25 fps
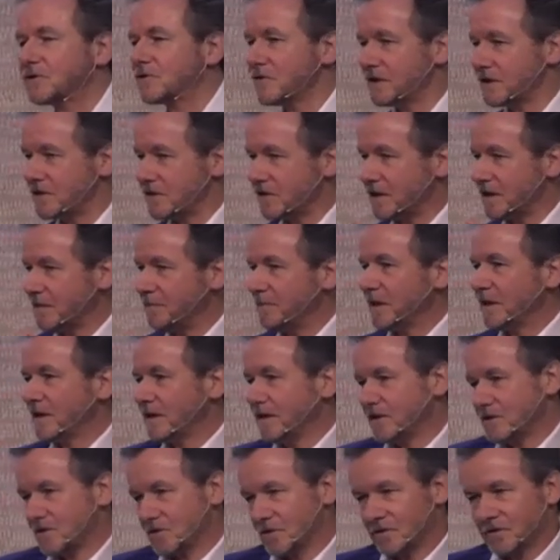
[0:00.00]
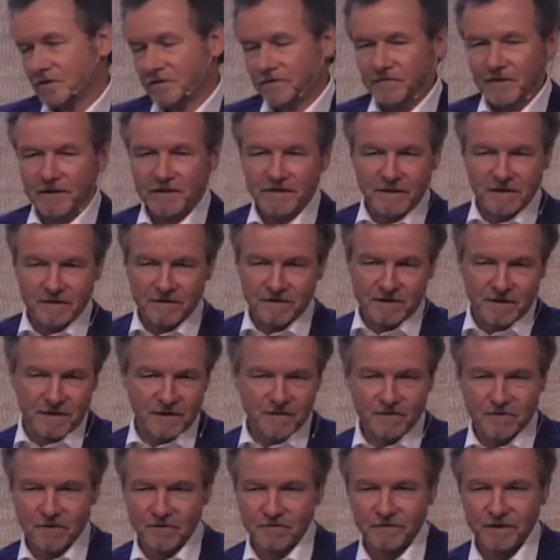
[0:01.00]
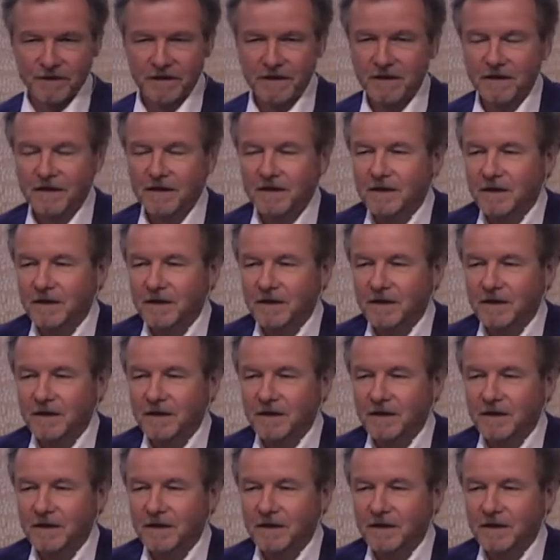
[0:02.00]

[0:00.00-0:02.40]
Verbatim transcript: so it's a typically sort of 18th century